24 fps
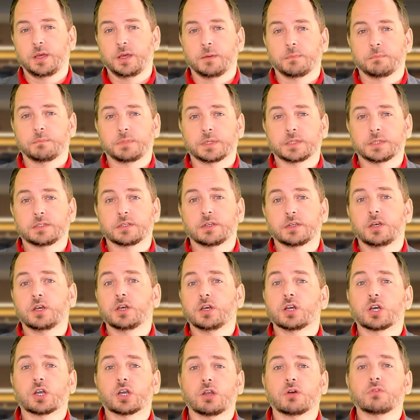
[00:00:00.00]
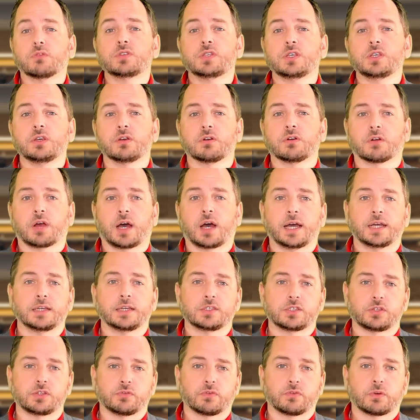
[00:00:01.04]
But closing your
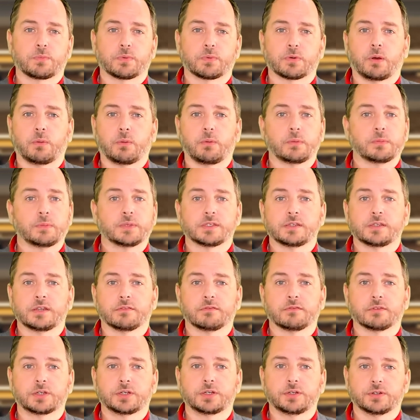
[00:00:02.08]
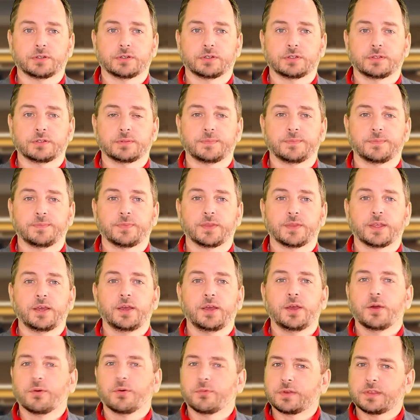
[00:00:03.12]
eyes to a problem is never good.
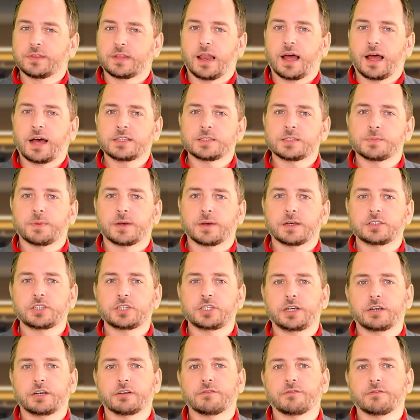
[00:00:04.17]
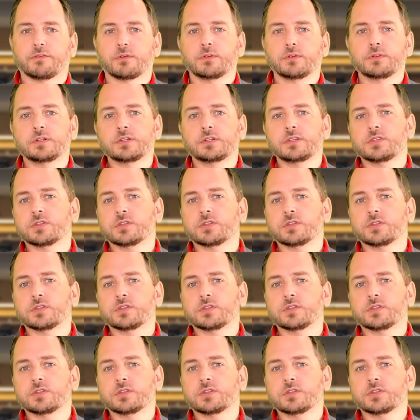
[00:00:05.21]
With LastPass shared folders,